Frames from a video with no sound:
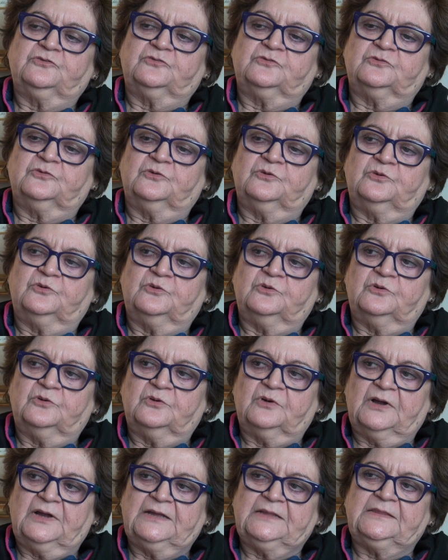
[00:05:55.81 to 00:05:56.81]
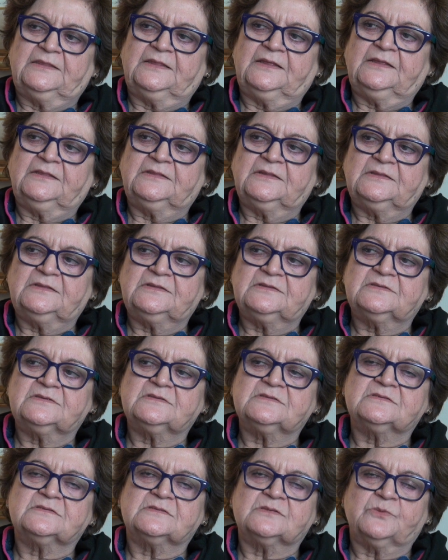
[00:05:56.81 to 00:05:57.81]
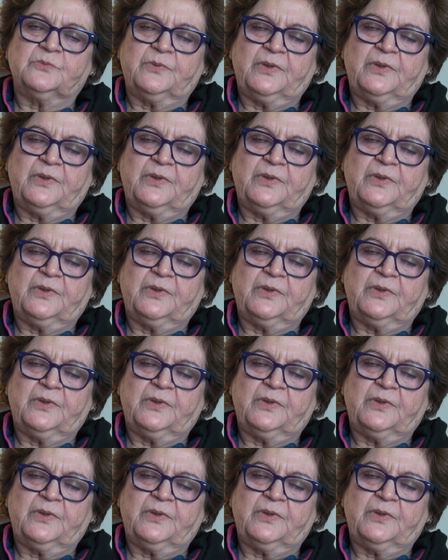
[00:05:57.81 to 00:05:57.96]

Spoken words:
So I think that this is